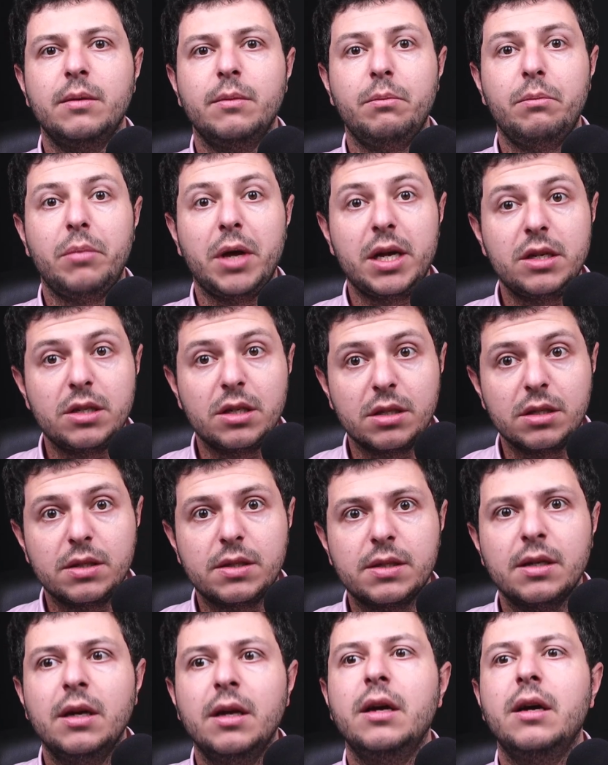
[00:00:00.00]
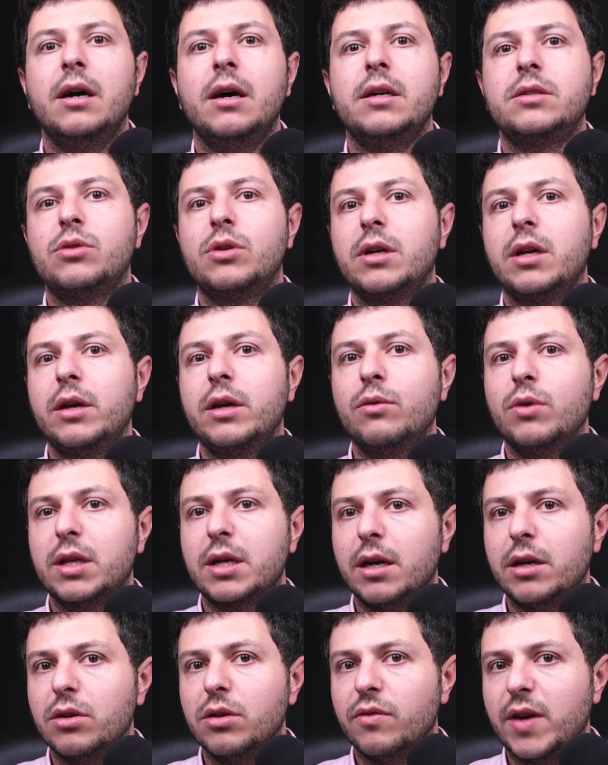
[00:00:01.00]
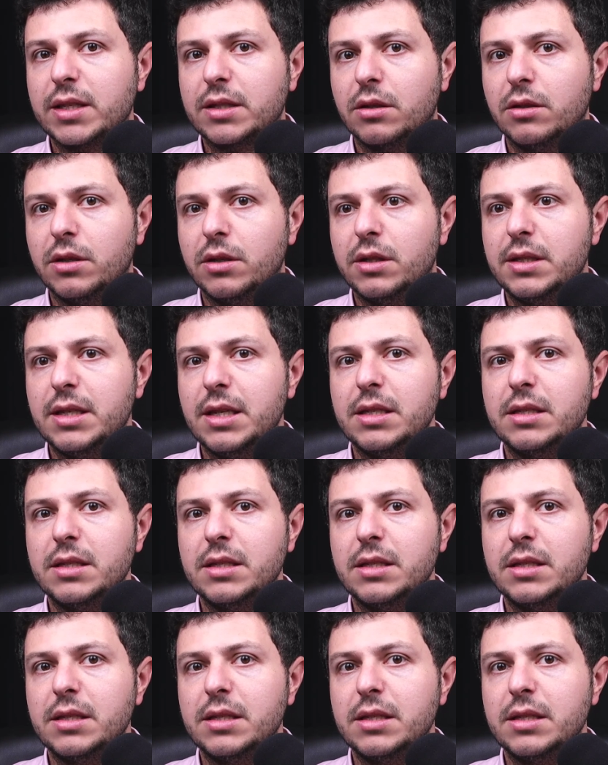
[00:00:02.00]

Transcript: patients are struggling with cardiovascular disease.